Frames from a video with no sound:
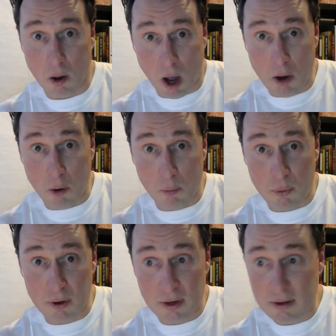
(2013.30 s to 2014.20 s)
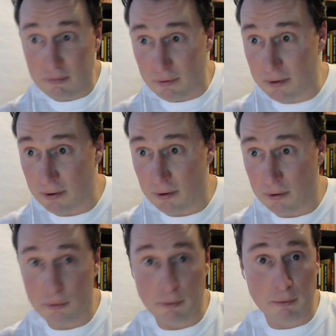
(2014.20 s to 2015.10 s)
I don't believe it.
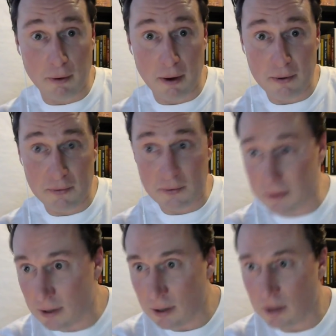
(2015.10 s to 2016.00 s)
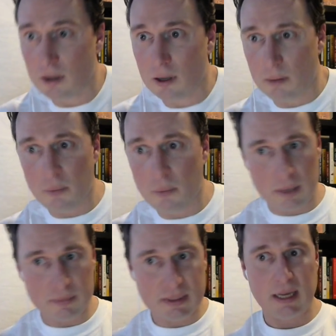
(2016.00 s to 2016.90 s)
You're crazy. But what
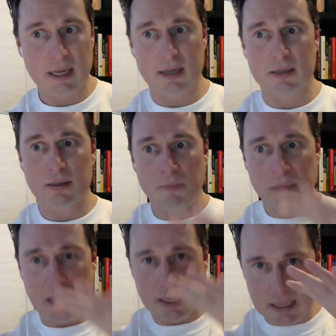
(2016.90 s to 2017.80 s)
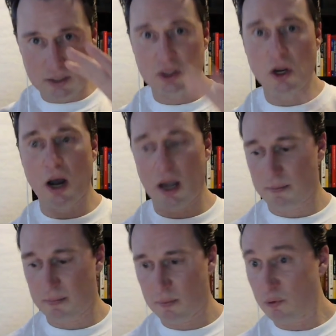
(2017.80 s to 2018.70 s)
I'm saying is, it takes
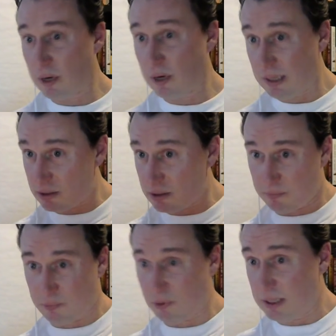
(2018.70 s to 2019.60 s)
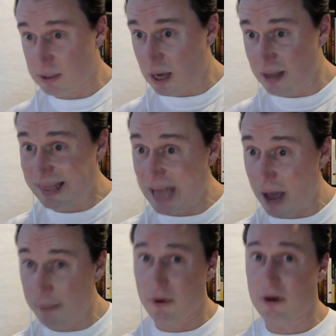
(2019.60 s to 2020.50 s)
time. Brittany's got
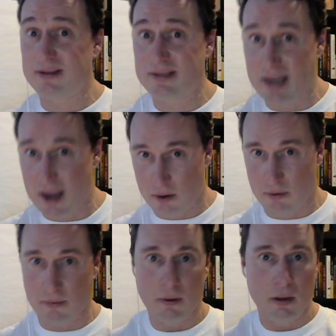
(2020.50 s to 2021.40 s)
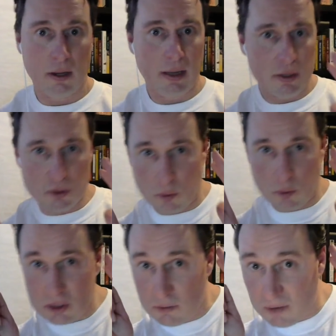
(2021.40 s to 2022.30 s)
that part down. So
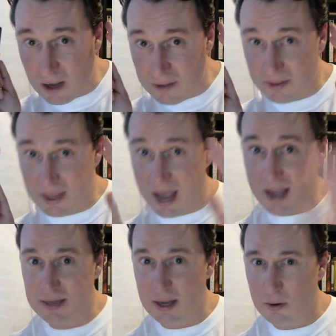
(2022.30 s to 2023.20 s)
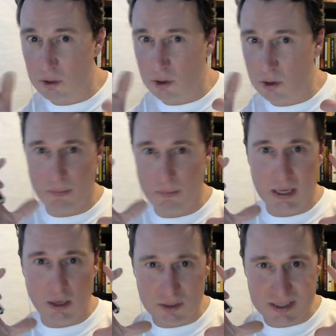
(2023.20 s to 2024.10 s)
once you've got that down, you can be
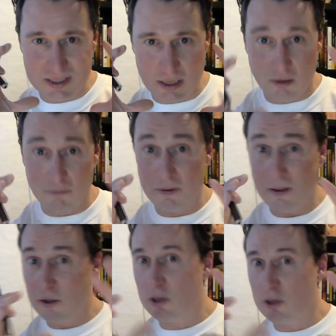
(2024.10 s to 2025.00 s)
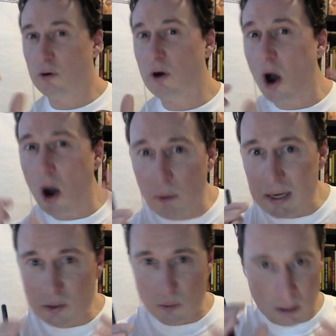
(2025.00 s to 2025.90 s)
yourself. You don't
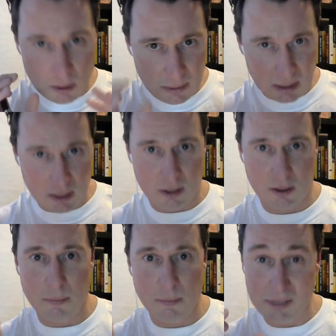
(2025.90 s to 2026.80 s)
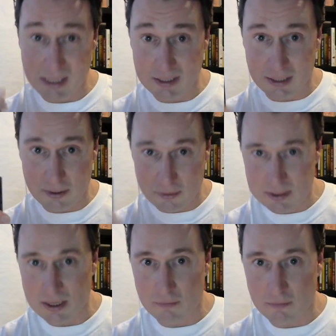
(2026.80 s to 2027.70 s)
always want to be completely
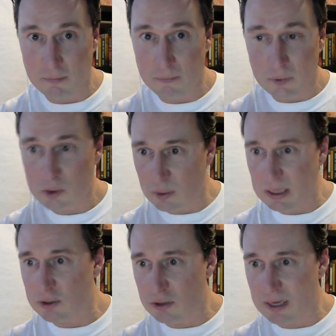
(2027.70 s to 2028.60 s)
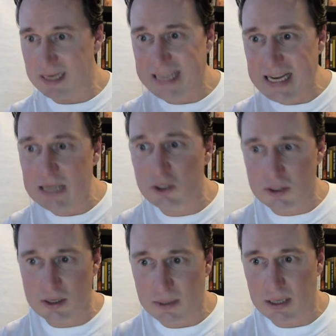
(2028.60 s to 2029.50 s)
yourself, because when I try to teach
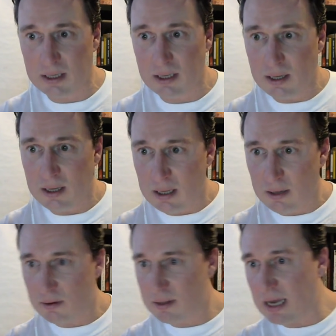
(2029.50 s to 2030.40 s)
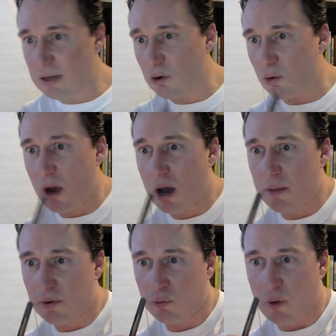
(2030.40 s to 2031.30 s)
something, thank you,
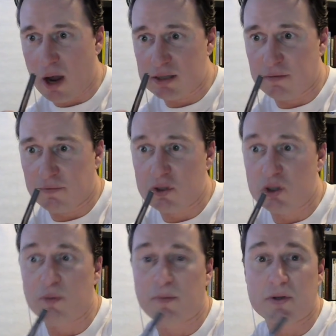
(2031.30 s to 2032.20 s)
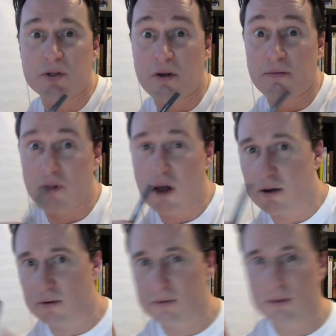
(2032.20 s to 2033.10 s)
Robert, Rise of the Superstar
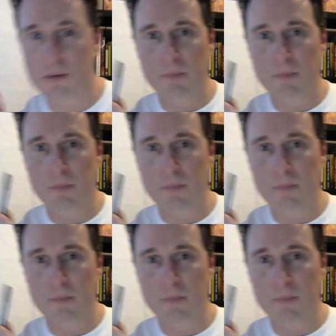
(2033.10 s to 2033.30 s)
Vloggers.